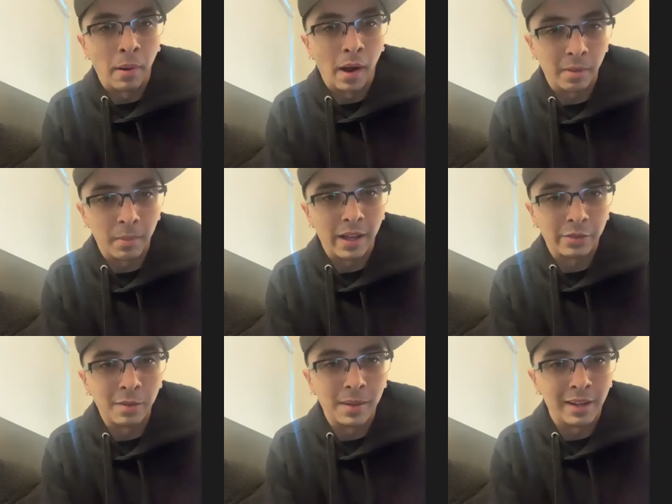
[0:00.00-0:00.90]
promise I'm going to
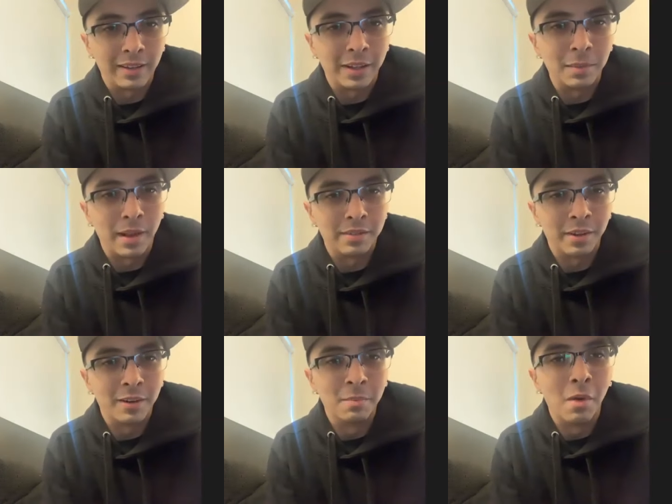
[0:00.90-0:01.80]
ask you about Anthony Pettis
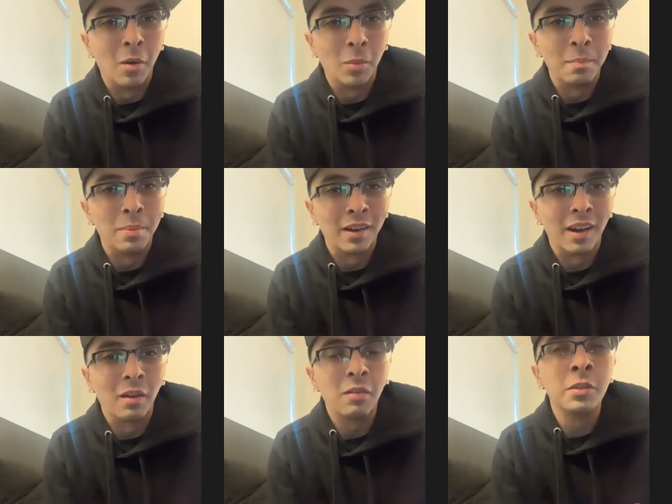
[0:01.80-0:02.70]
here in a moment,
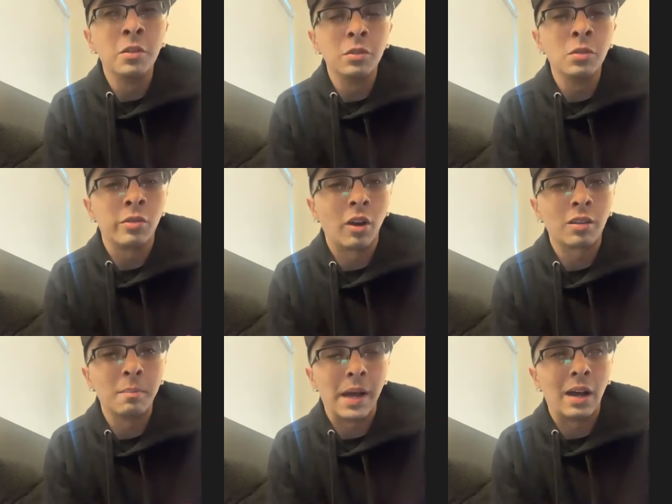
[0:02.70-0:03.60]
but you
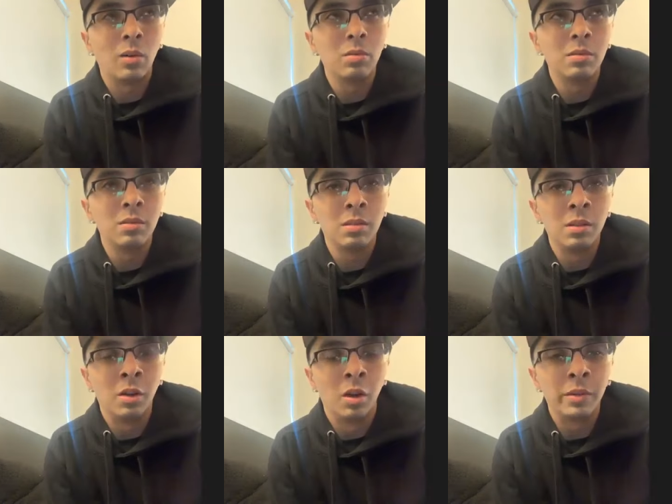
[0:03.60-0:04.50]
talked about,
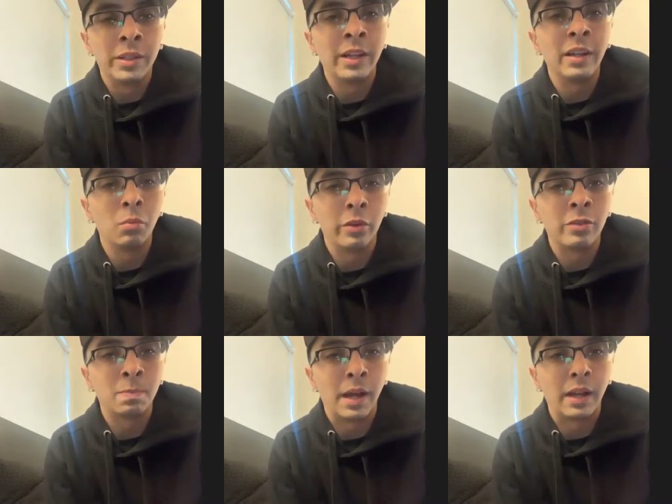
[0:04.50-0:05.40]
you know, getting
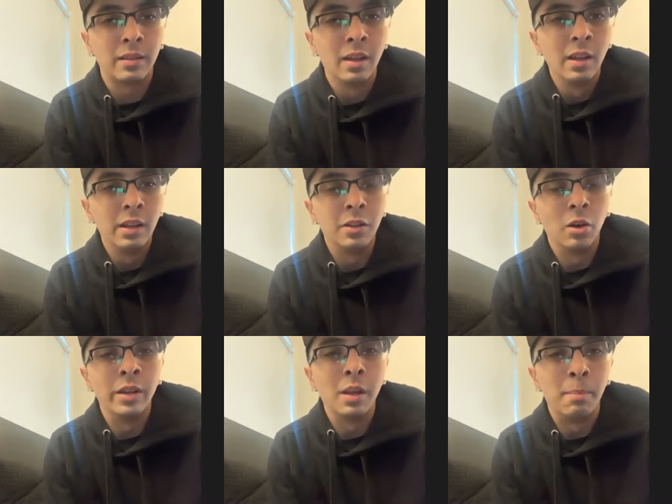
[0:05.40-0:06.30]
respect, you know,
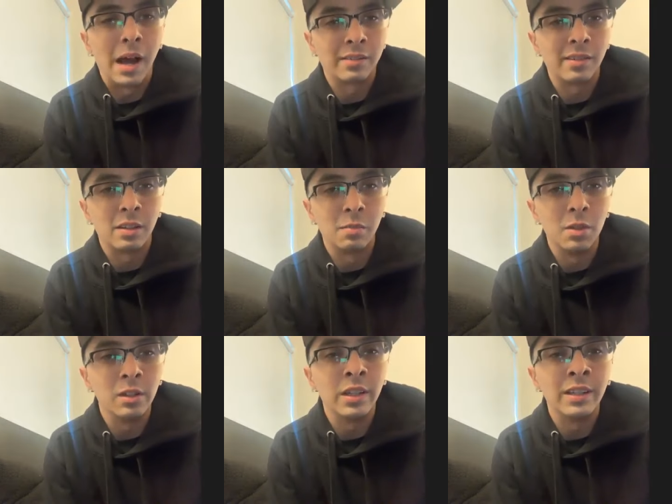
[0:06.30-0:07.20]
in the boxing
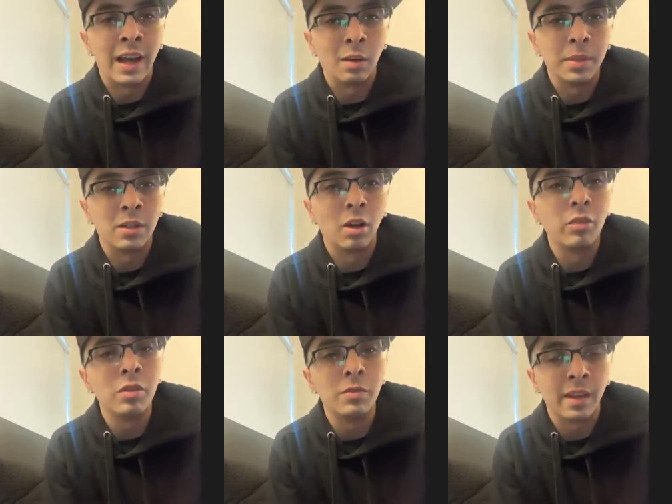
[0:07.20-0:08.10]
community now
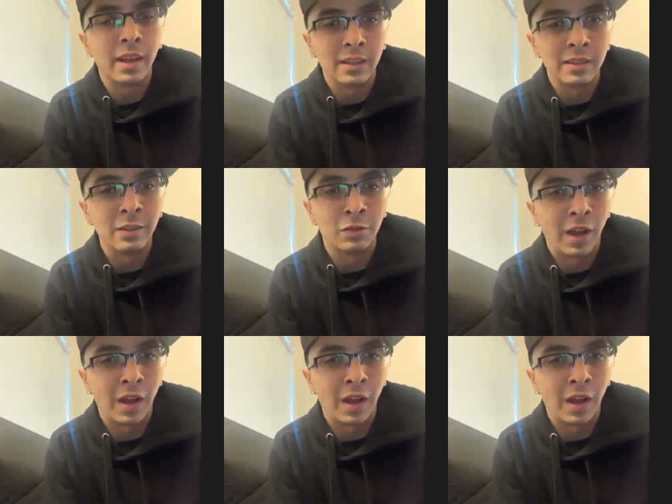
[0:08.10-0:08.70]
because you've taken these